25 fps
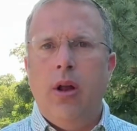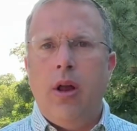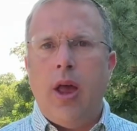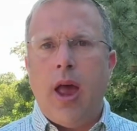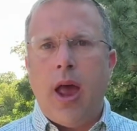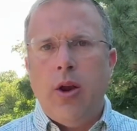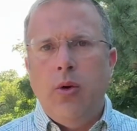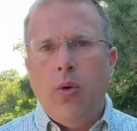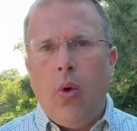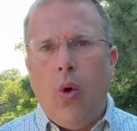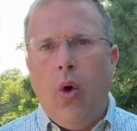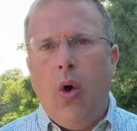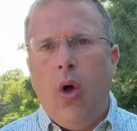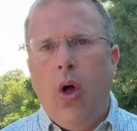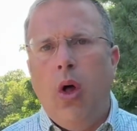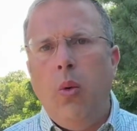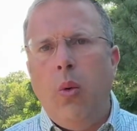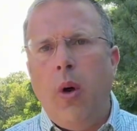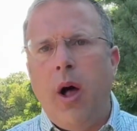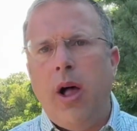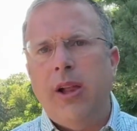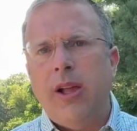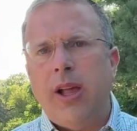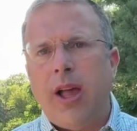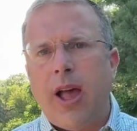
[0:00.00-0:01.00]
And all
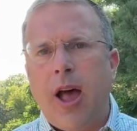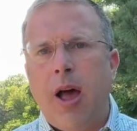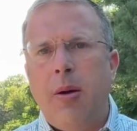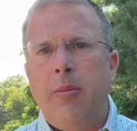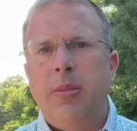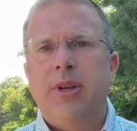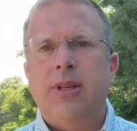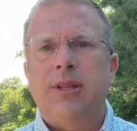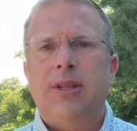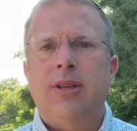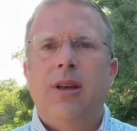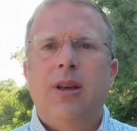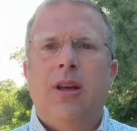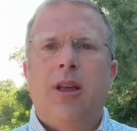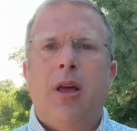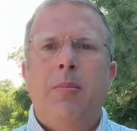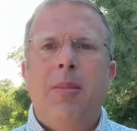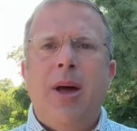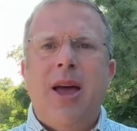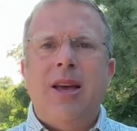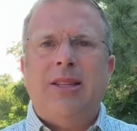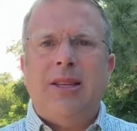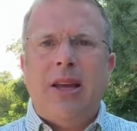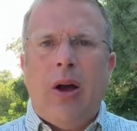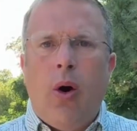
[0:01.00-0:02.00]
while
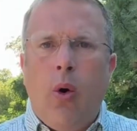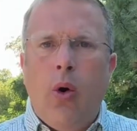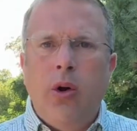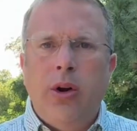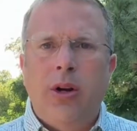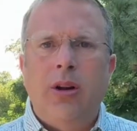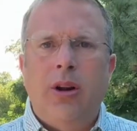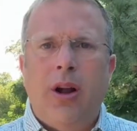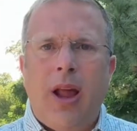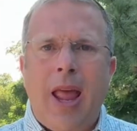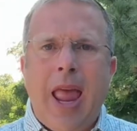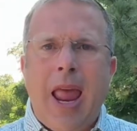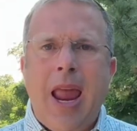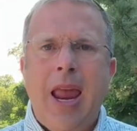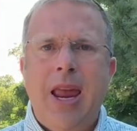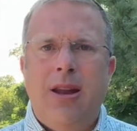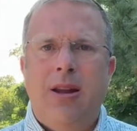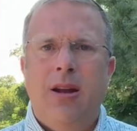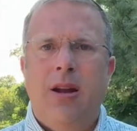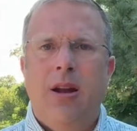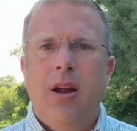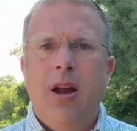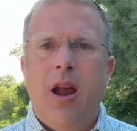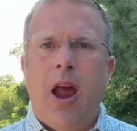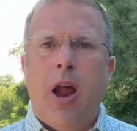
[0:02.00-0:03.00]
Hamas hoarded aid,
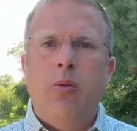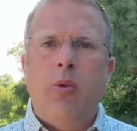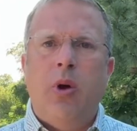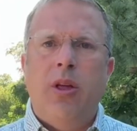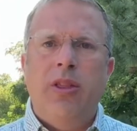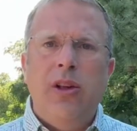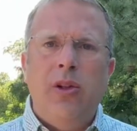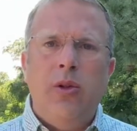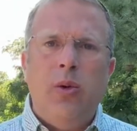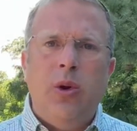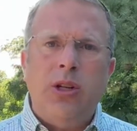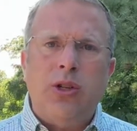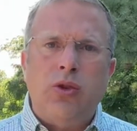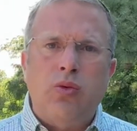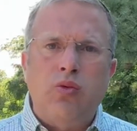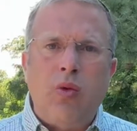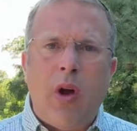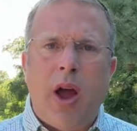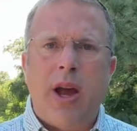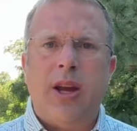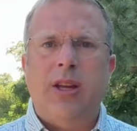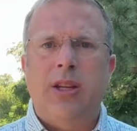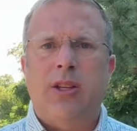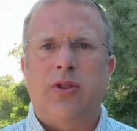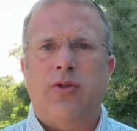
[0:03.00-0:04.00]
and while they launched
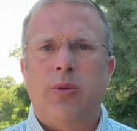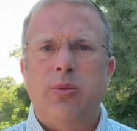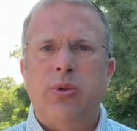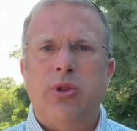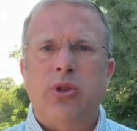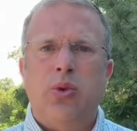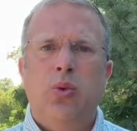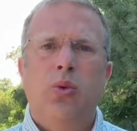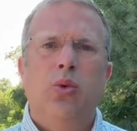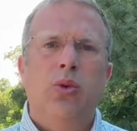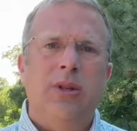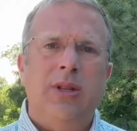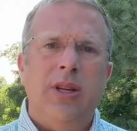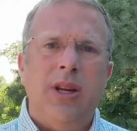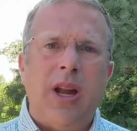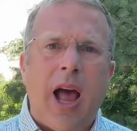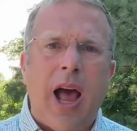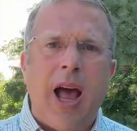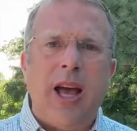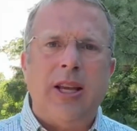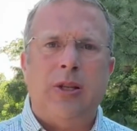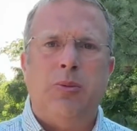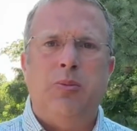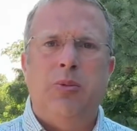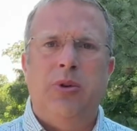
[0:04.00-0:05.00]
rockets from schools and
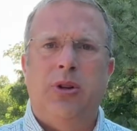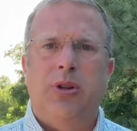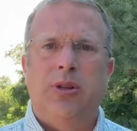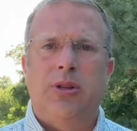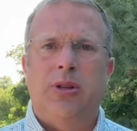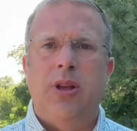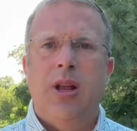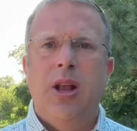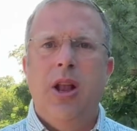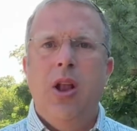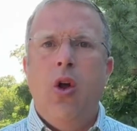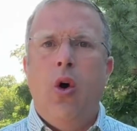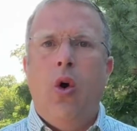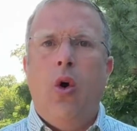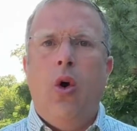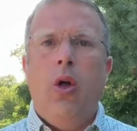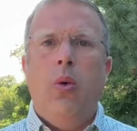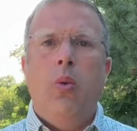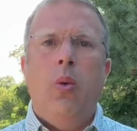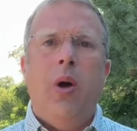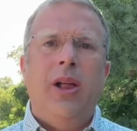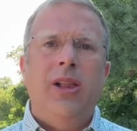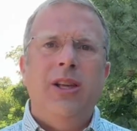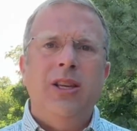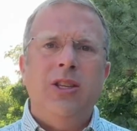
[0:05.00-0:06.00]
hospitals, all
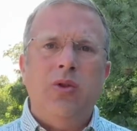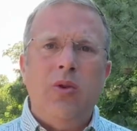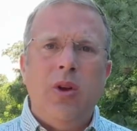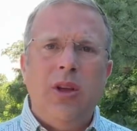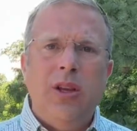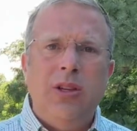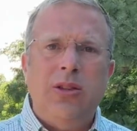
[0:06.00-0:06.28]
while Israeli